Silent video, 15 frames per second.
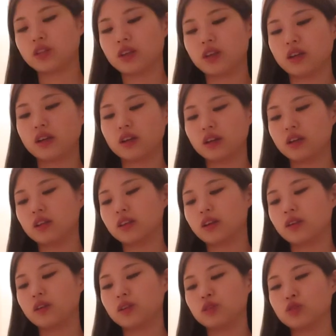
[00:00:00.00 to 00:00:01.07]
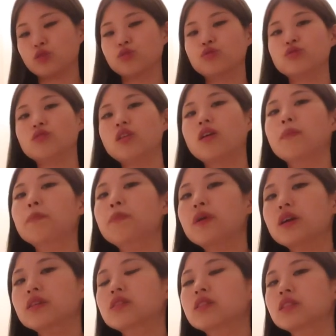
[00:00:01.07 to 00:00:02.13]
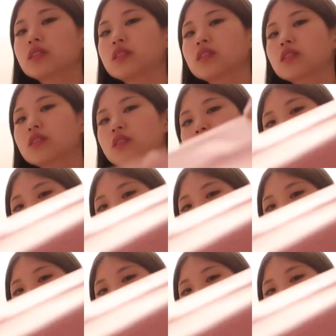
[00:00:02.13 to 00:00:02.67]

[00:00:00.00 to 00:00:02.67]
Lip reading: And there are two unboxings.